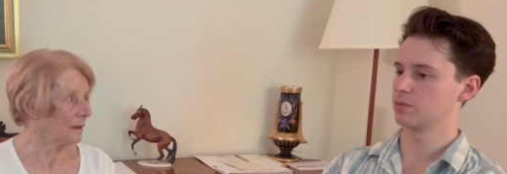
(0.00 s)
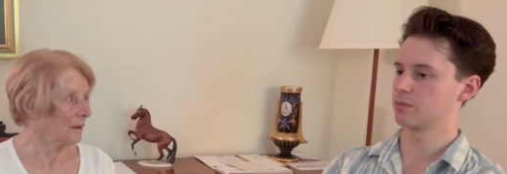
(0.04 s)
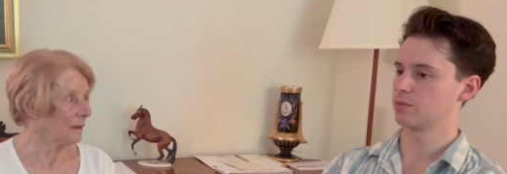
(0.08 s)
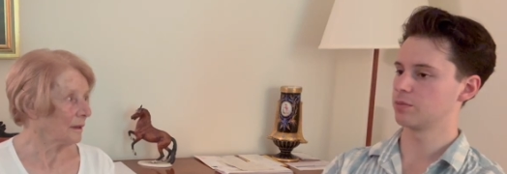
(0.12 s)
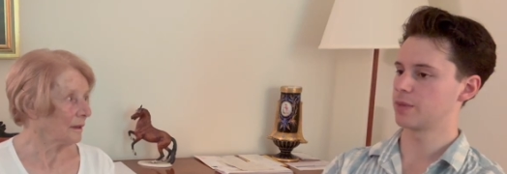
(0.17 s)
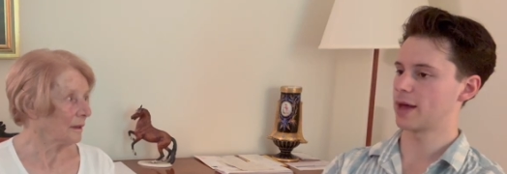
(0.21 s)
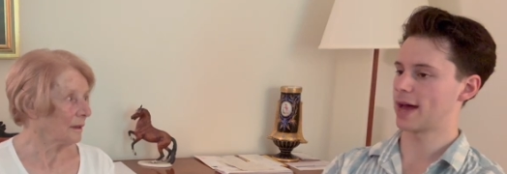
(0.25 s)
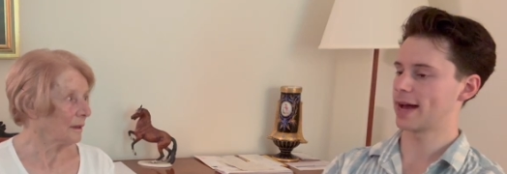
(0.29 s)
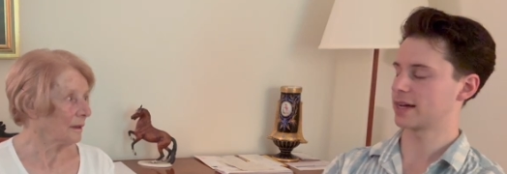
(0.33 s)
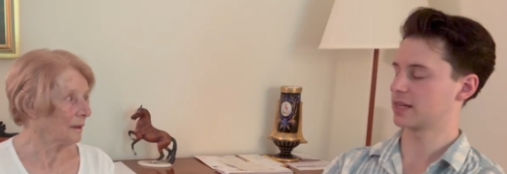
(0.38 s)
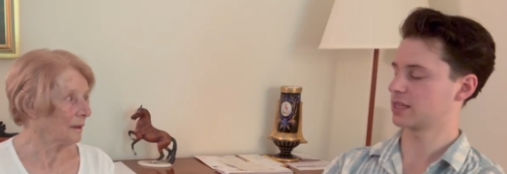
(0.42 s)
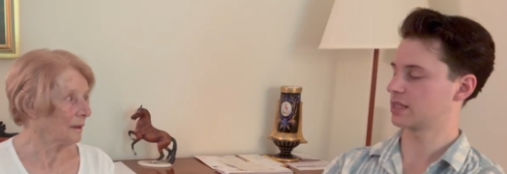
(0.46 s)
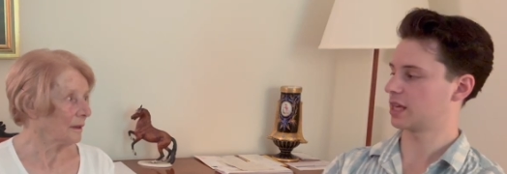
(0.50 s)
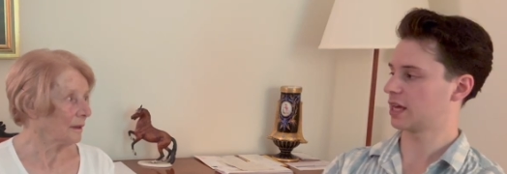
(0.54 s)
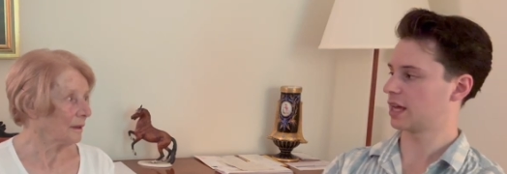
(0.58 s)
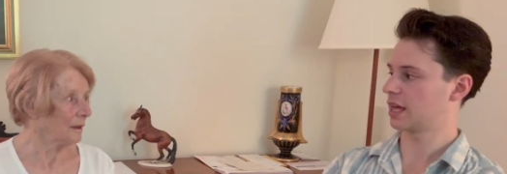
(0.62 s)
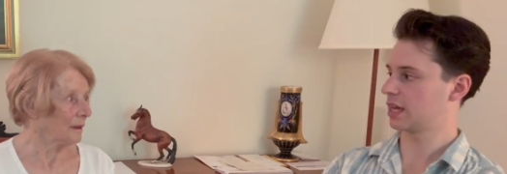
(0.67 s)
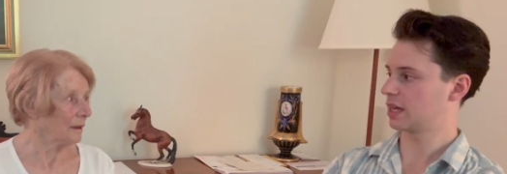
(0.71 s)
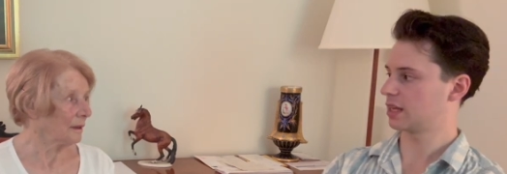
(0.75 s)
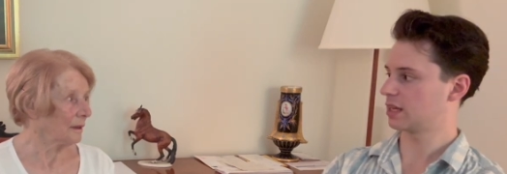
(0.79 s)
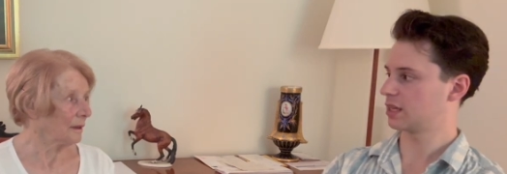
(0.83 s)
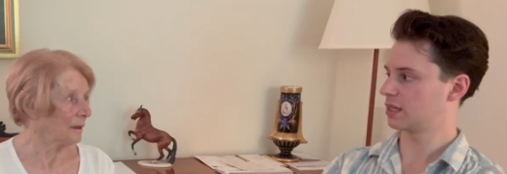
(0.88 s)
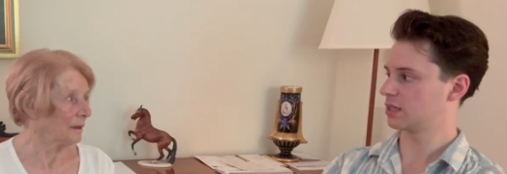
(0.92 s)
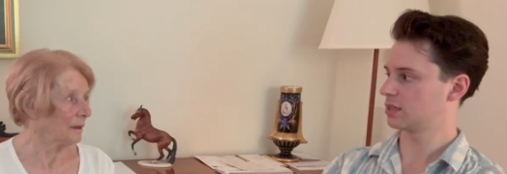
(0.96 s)
Speaker 1: back in the
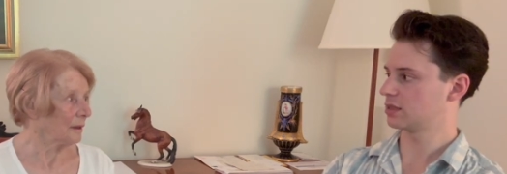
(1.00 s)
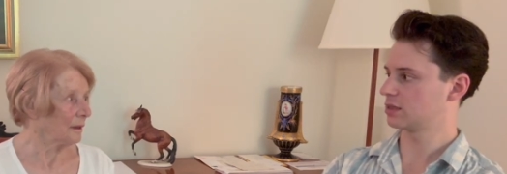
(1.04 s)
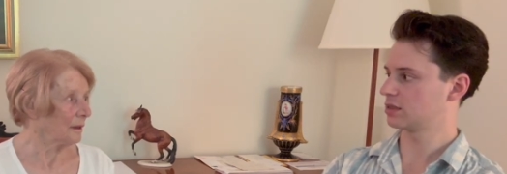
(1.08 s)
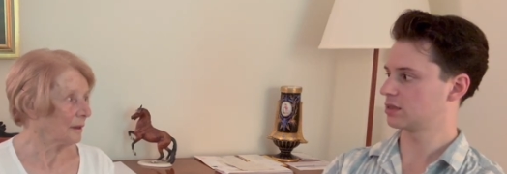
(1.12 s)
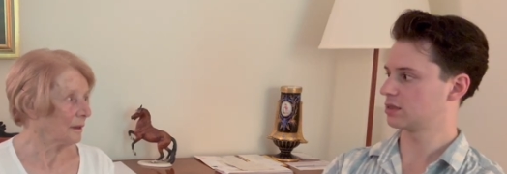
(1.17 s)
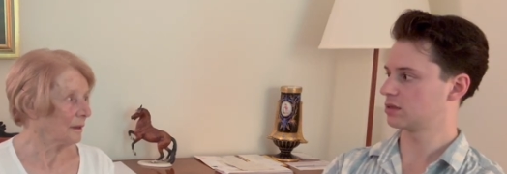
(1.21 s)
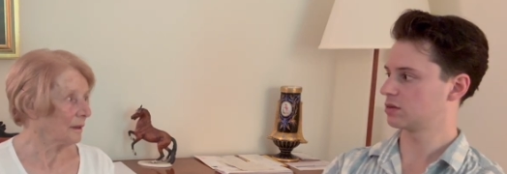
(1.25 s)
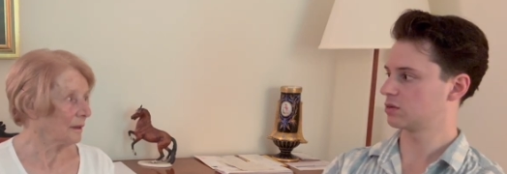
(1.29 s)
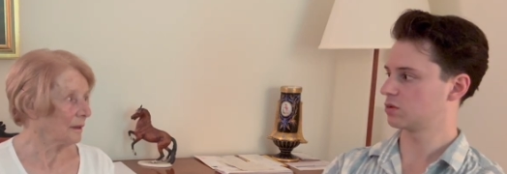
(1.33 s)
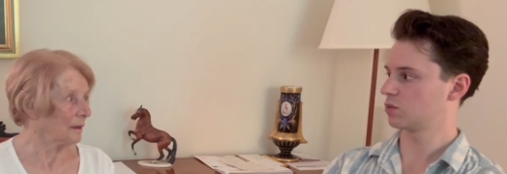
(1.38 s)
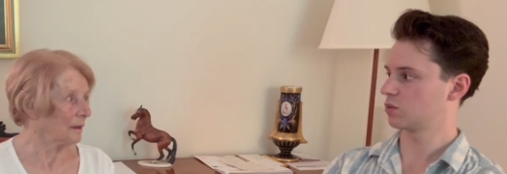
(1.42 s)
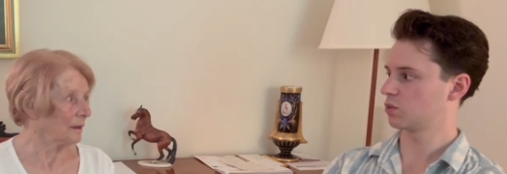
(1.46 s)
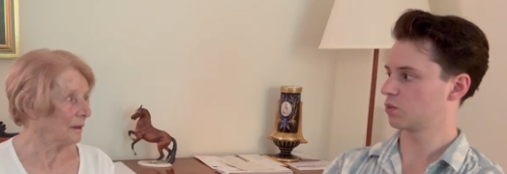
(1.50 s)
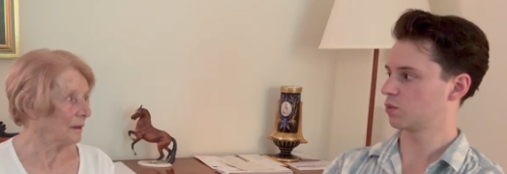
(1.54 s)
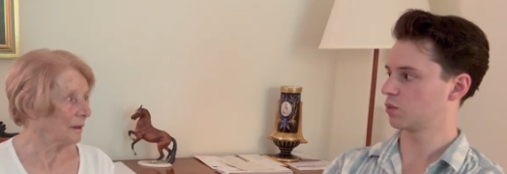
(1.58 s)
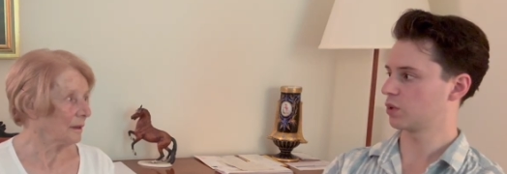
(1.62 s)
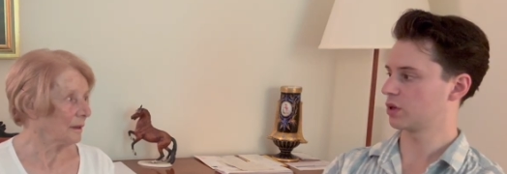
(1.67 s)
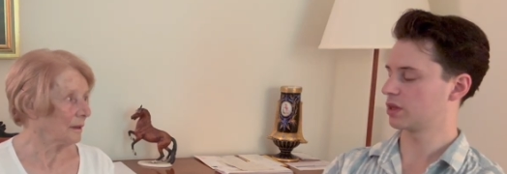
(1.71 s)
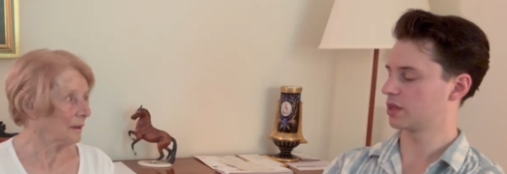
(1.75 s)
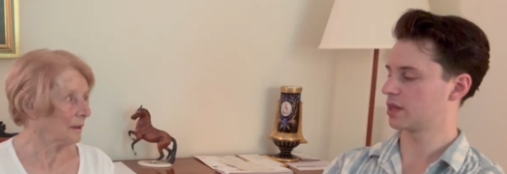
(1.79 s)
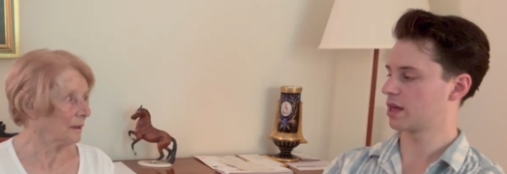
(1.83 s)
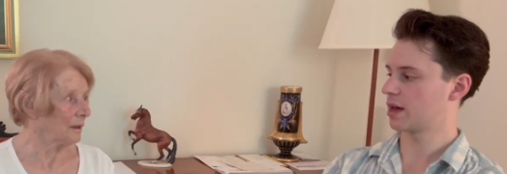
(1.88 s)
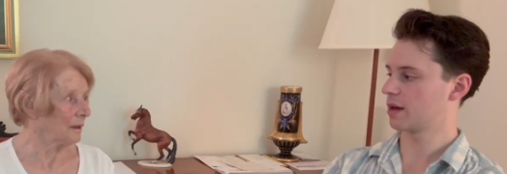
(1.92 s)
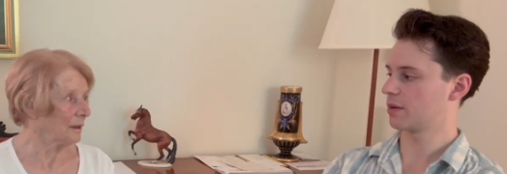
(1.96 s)
80s
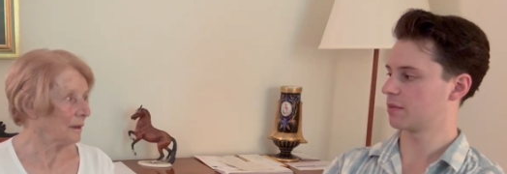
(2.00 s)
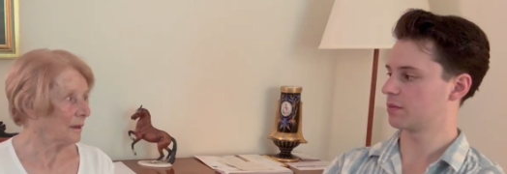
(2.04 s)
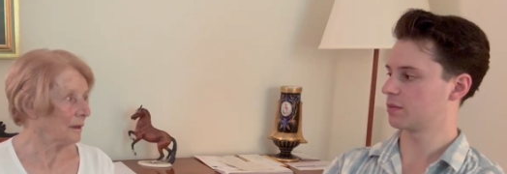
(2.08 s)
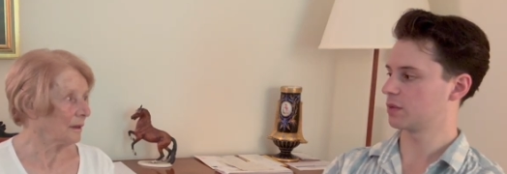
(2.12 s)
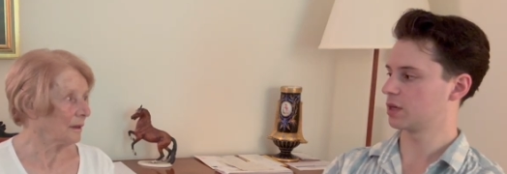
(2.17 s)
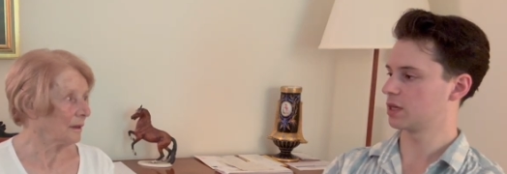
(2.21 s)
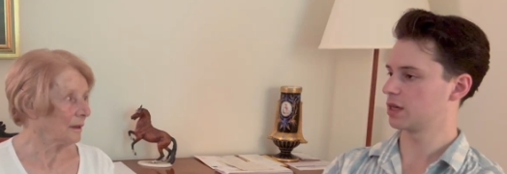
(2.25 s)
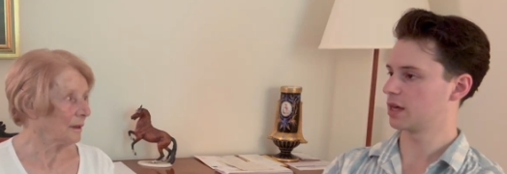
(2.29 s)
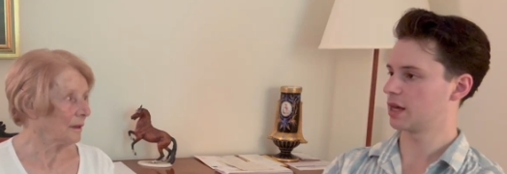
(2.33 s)
with them